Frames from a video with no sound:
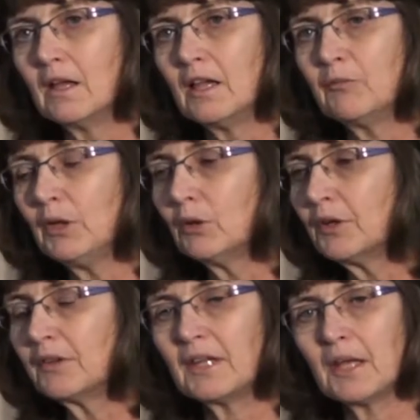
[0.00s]
If we
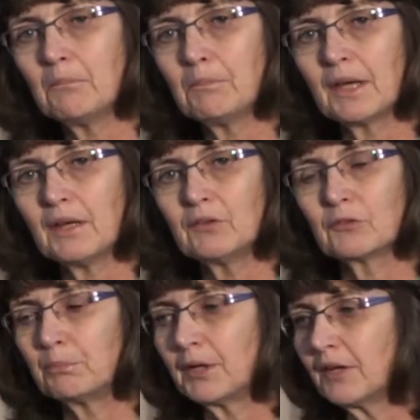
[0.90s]
look at the impact
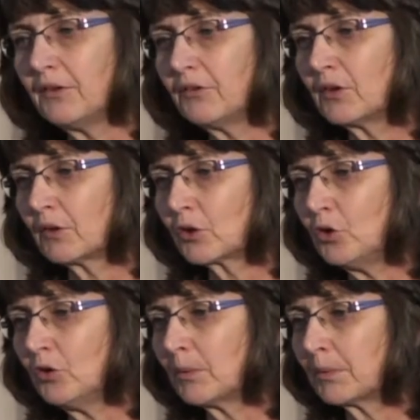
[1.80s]
of pregnancy on
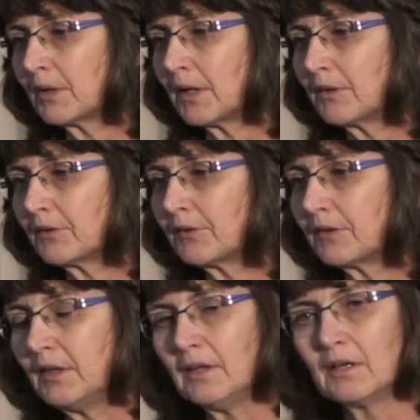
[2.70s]
acute hepatitis
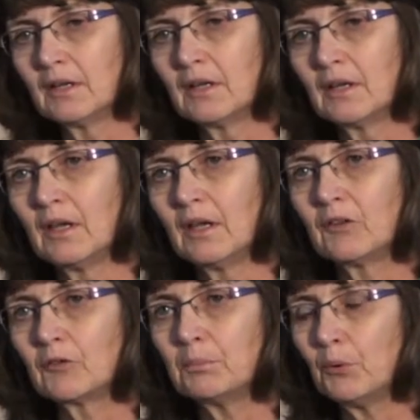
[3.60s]
C, in
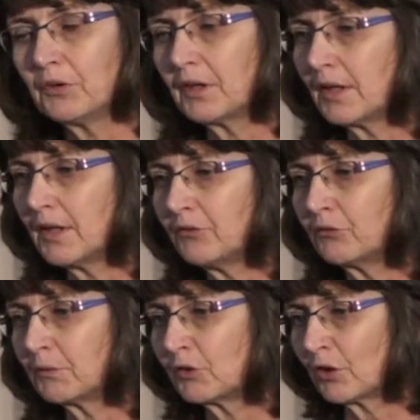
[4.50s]
the reported cases,
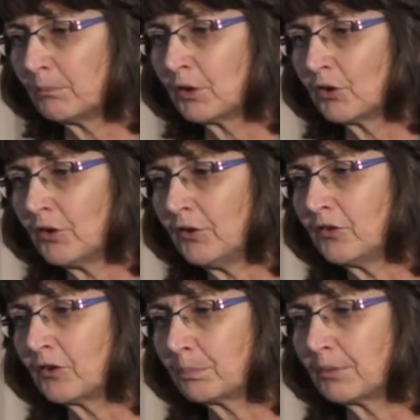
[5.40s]
the
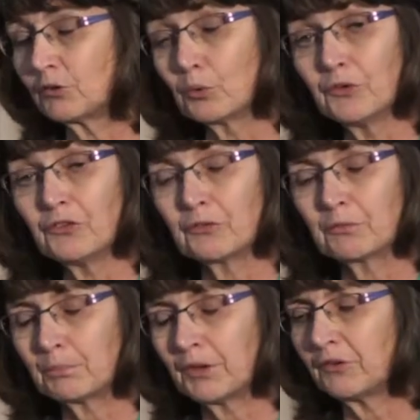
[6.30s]
majority is, jaundice is
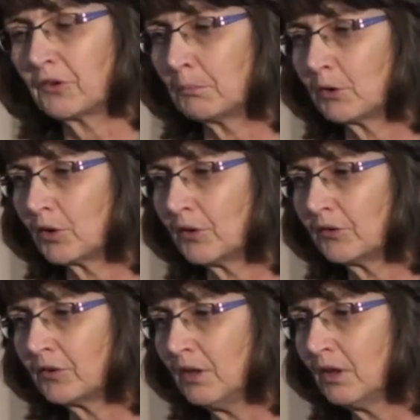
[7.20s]
present in the
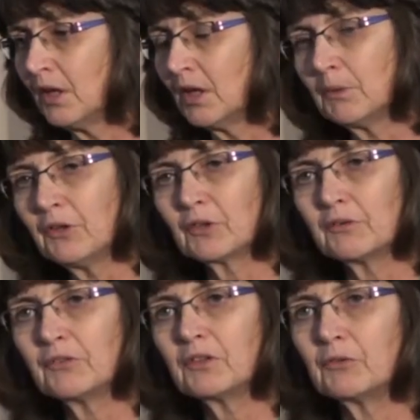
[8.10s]
majority, but this
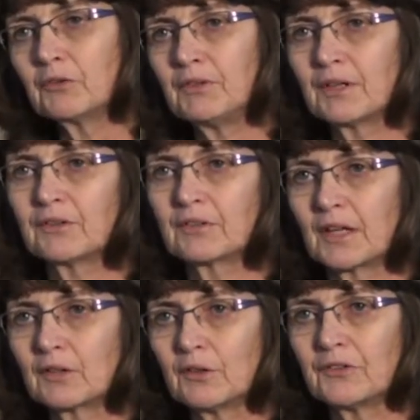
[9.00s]
obviously reflects
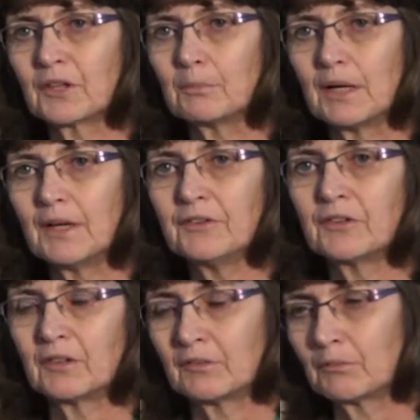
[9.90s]
diagnostic bias
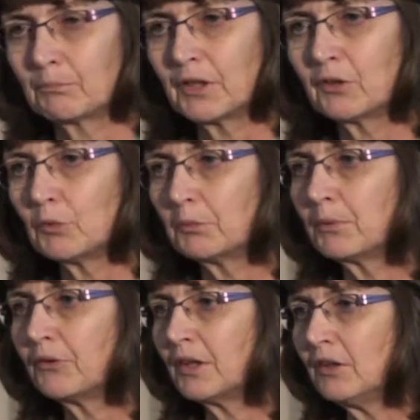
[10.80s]
as pregnant women
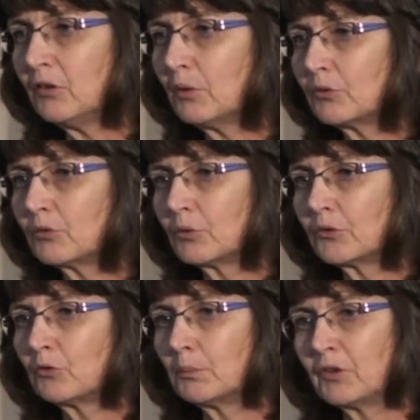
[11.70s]
presenting with
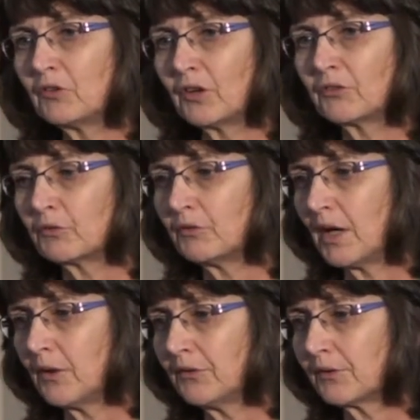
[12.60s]
jaundice will be tested for
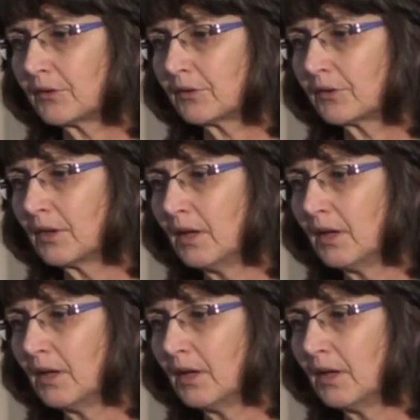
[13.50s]
viruses.